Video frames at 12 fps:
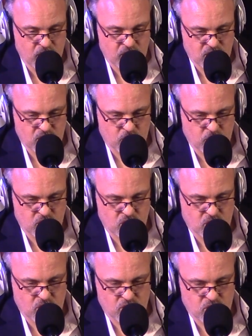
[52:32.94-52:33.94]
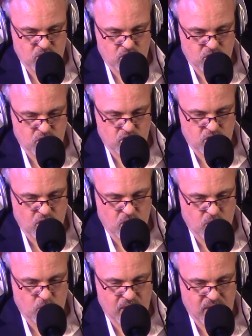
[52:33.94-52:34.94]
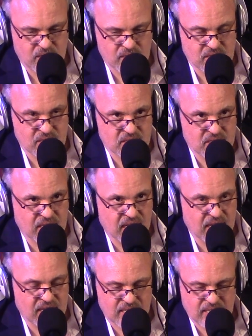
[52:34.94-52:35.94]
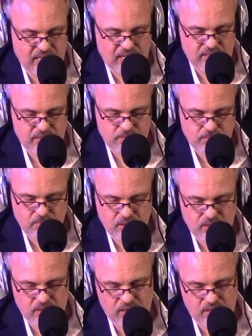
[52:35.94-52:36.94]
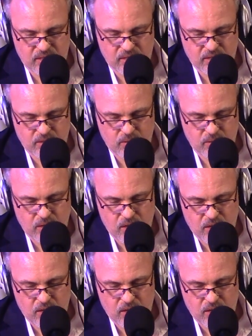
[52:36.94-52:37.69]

so as not to show he's a scaredy cat. There you go.